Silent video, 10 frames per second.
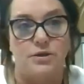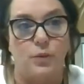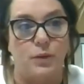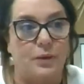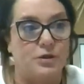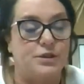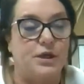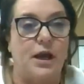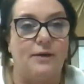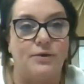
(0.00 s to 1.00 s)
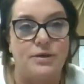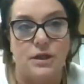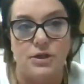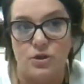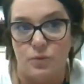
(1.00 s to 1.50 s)
so we're in person and have a
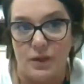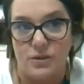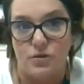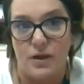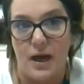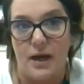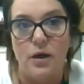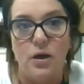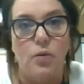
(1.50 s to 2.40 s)
discussion, we can do that.